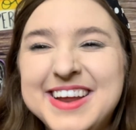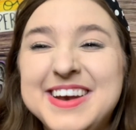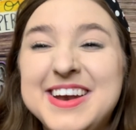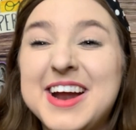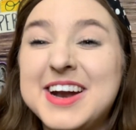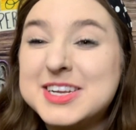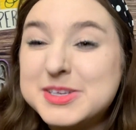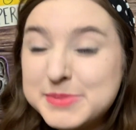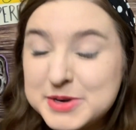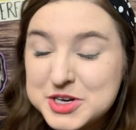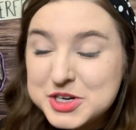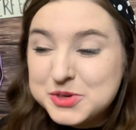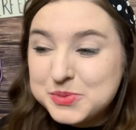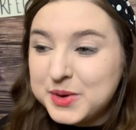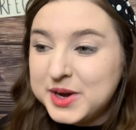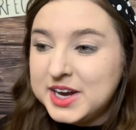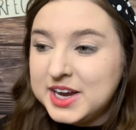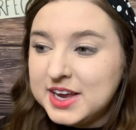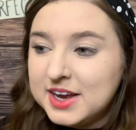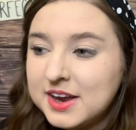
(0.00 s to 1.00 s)
not as much as
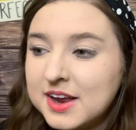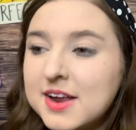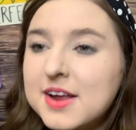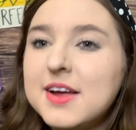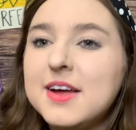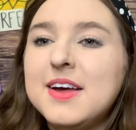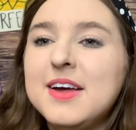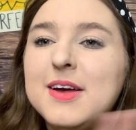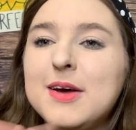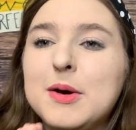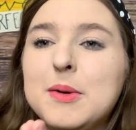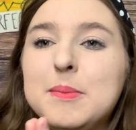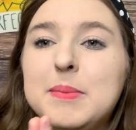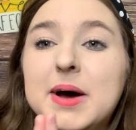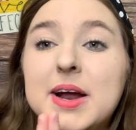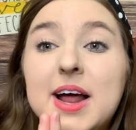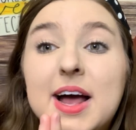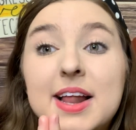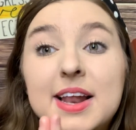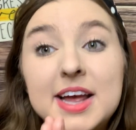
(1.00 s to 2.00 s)
reading,
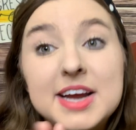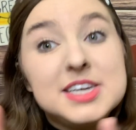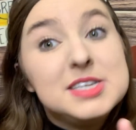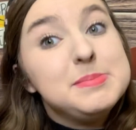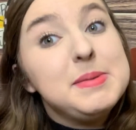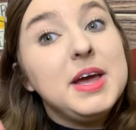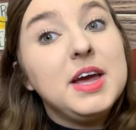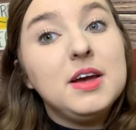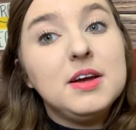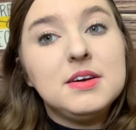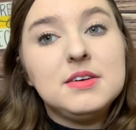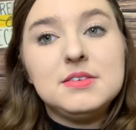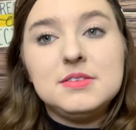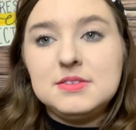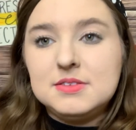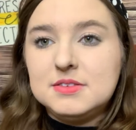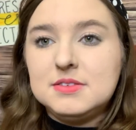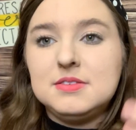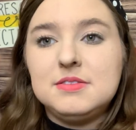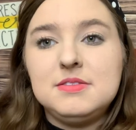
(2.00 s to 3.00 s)
but I like to make
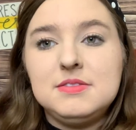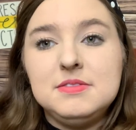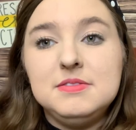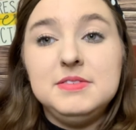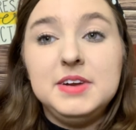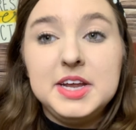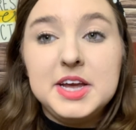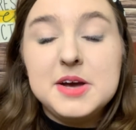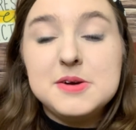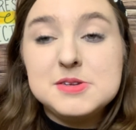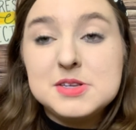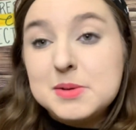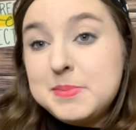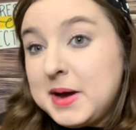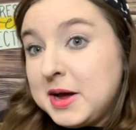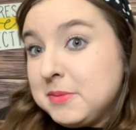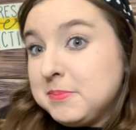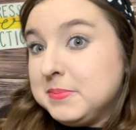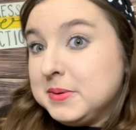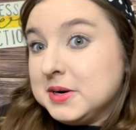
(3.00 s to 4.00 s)
videos
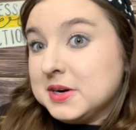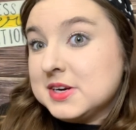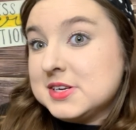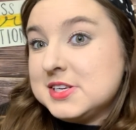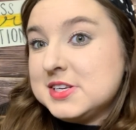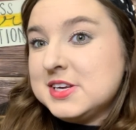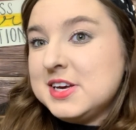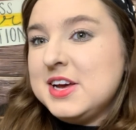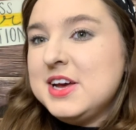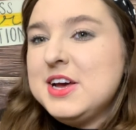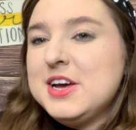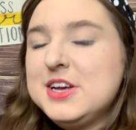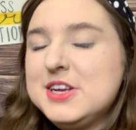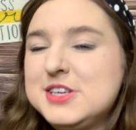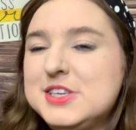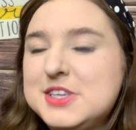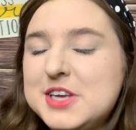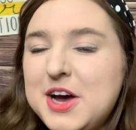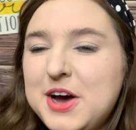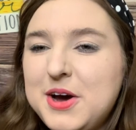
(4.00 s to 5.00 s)
about books.
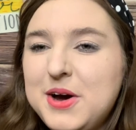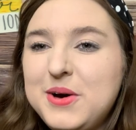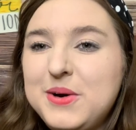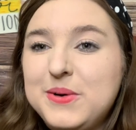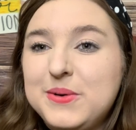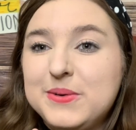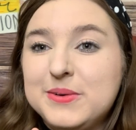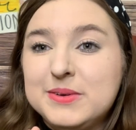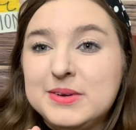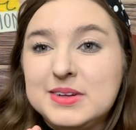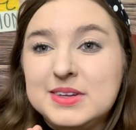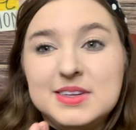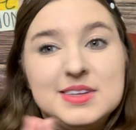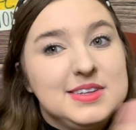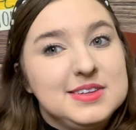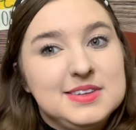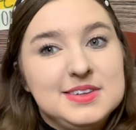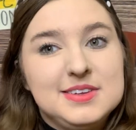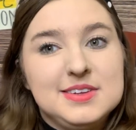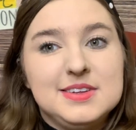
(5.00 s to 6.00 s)
So
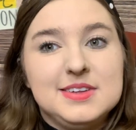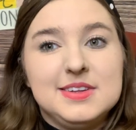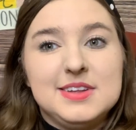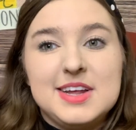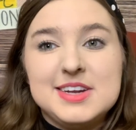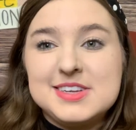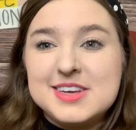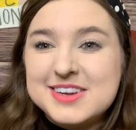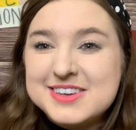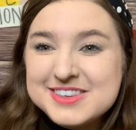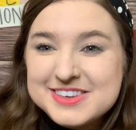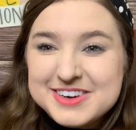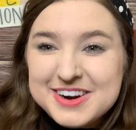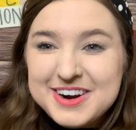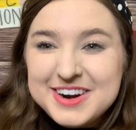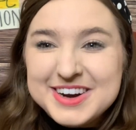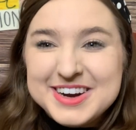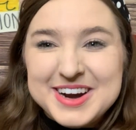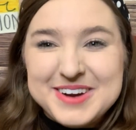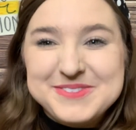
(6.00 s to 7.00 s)
let's get
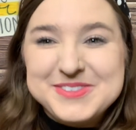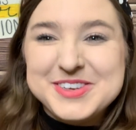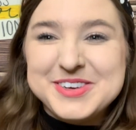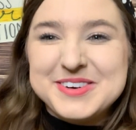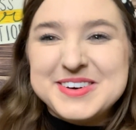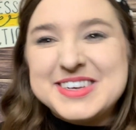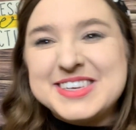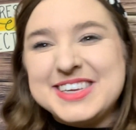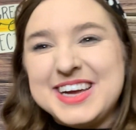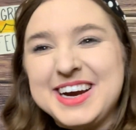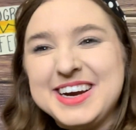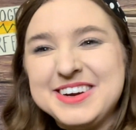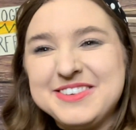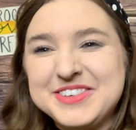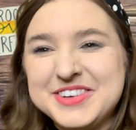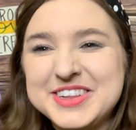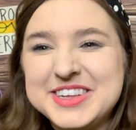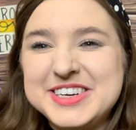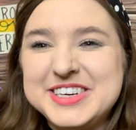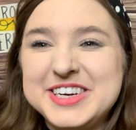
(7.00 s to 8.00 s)
started. I'm so excited
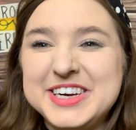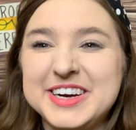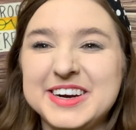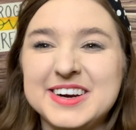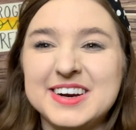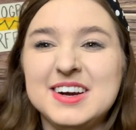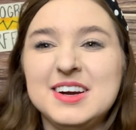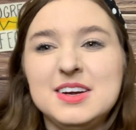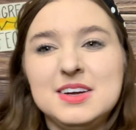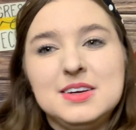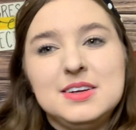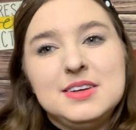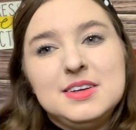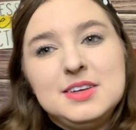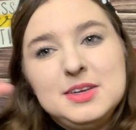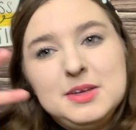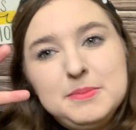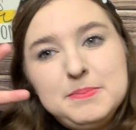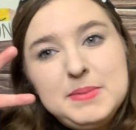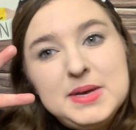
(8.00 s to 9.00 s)
for this year.
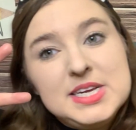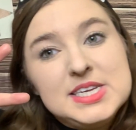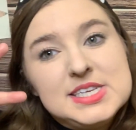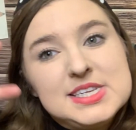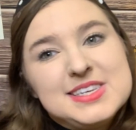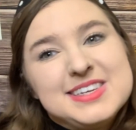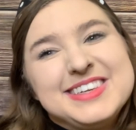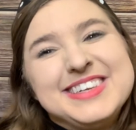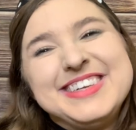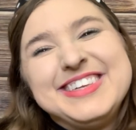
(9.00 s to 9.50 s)
Peace.